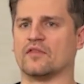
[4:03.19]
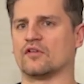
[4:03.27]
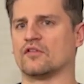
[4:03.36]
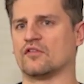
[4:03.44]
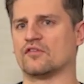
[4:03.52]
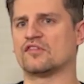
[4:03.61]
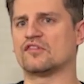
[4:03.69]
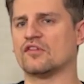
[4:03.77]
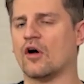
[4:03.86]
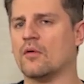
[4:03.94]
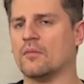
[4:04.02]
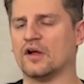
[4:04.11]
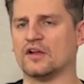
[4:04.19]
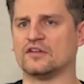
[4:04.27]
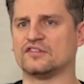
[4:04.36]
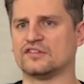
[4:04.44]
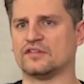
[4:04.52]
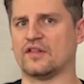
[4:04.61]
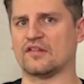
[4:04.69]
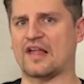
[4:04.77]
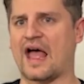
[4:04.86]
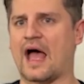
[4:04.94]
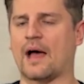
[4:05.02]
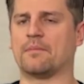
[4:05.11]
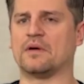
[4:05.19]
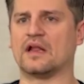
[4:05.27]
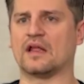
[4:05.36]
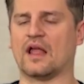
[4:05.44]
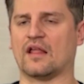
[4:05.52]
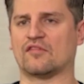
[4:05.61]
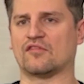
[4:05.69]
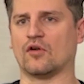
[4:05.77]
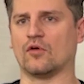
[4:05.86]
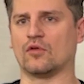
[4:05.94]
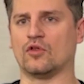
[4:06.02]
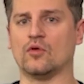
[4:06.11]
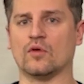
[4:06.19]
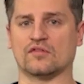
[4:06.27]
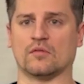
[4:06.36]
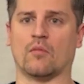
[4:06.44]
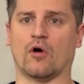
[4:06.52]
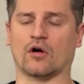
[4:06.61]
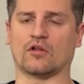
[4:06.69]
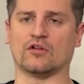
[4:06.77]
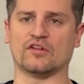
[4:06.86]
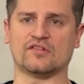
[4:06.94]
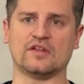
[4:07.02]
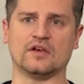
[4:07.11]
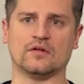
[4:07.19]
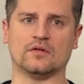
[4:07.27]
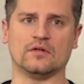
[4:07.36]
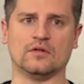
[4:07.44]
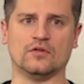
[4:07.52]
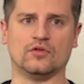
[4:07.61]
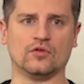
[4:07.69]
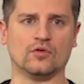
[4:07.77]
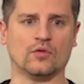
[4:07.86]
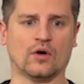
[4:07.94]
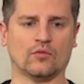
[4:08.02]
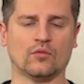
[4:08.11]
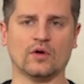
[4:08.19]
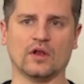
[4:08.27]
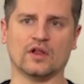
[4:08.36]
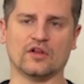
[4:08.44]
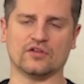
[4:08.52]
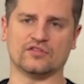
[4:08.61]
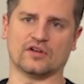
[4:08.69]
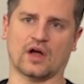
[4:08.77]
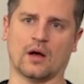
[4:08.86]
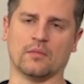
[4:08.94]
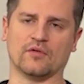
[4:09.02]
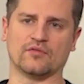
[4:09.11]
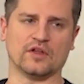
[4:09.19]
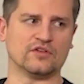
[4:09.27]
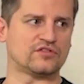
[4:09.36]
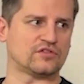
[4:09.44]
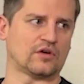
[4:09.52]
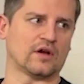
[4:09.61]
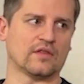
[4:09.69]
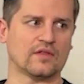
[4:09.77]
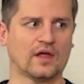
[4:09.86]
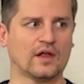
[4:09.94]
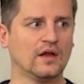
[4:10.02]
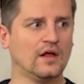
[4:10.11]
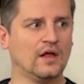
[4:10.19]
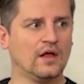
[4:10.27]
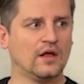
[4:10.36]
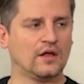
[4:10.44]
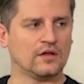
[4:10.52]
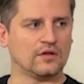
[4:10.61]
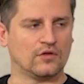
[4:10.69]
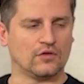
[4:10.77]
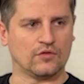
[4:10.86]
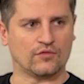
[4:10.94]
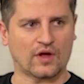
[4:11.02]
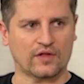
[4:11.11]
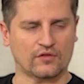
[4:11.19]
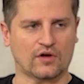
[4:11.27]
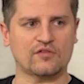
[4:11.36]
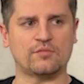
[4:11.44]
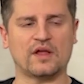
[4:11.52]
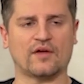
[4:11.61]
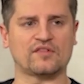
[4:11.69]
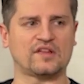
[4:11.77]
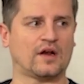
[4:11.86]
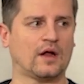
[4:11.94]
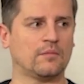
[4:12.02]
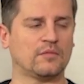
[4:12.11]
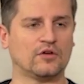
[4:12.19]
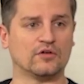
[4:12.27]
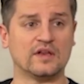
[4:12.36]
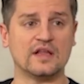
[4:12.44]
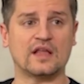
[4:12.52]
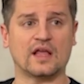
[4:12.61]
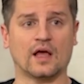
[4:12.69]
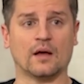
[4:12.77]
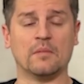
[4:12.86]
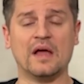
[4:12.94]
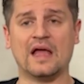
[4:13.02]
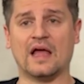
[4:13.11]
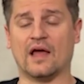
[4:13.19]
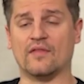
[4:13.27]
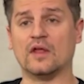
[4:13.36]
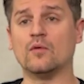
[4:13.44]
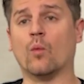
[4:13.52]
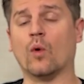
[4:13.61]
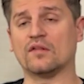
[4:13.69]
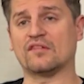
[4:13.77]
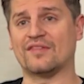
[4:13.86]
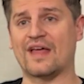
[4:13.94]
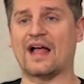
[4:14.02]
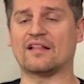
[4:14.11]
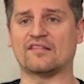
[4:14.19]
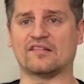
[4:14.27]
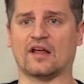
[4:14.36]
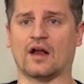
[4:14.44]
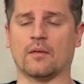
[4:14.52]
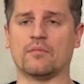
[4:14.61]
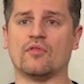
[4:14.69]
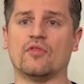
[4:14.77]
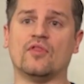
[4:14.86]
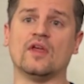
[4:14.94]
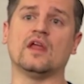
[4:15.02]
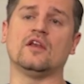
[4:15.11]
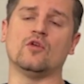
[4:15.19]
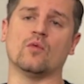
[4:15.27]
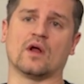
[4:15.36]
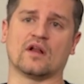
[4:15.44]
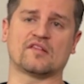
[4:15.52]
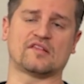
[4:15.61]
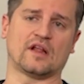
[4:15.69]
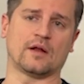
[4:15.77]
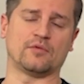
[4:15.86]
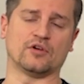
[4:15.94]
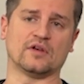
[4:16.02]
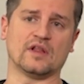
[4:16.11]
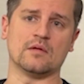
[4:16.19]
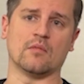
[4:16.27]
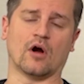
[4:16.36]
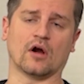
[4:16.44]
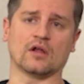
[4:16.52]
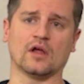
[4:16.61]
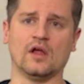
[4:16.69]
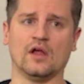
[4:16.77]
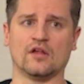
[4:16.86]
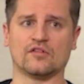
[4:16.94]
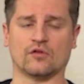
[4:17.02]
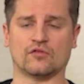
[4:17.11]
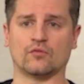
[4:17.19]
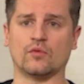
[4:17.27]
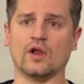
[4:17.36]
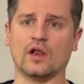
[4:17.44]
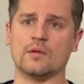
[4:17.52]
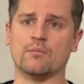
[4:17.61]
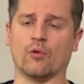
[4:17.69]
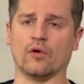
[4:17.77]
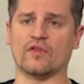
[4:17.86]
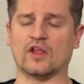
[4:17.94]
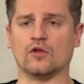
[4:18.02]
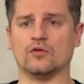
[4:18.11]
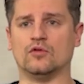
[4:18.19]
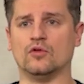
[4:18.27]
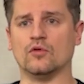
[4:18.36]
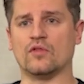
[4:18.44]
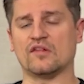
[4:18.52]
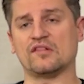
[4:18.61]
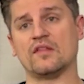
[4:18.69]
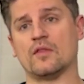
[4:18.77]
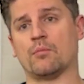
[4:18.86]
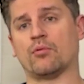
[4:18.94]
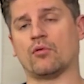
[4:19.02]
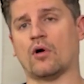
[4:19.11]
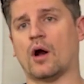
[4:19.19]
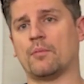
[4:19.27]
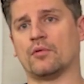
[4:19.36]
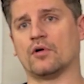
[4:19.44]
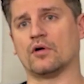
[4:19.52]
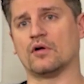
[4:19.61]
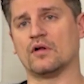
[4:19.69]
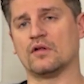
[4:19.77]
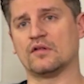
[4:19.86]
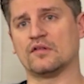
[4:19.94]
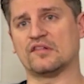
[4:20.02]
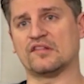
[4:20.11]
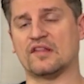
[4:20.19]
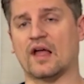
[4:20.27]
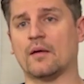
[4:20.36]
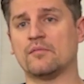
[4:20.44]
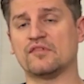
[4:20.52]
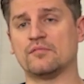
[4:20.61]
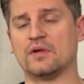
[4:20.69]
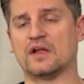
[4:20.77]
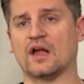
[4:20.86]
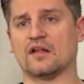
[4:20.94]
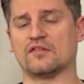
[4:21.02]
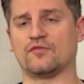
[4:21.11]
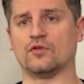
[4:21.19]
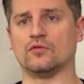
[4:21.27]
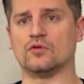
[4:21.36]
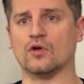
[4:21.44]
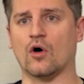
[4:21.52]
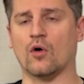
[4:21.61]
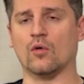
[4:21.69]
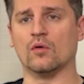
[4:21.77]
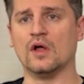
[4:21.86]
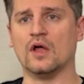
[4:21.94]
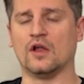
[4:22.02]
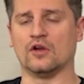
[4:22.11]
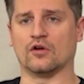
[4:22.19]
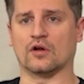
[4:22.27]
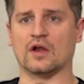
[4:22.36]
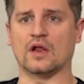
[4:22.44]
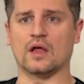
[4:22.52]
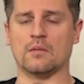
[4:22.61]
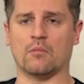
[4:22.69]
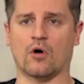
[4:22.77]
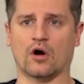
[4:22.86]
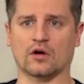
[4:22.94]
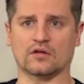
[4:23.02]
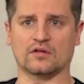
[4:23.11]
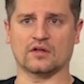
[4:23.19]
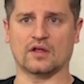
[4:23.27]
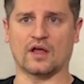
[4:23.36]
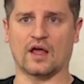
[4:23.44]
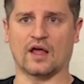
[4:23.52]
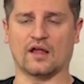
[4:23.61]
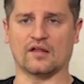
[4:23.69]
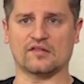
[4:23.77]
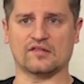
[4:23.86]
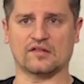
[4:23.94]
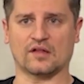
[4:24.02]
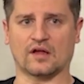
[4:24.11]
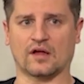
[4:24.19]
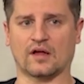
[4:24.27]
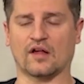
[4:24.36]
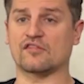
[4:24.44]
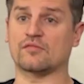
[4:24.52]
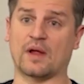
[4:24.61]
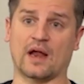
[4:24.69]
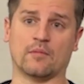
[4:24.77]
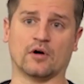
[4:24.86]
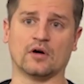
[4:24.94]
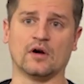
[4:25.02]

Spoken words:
There's so much that's happening. And so you as a marketer just need to do a really good job of ensuring that you've got your SPF set up, your DKIM, and then once that's set up, then you want to set up your DMARC. So it's really important that you do this in the proper steps, because if you don't, you're going to get marked as a spammer.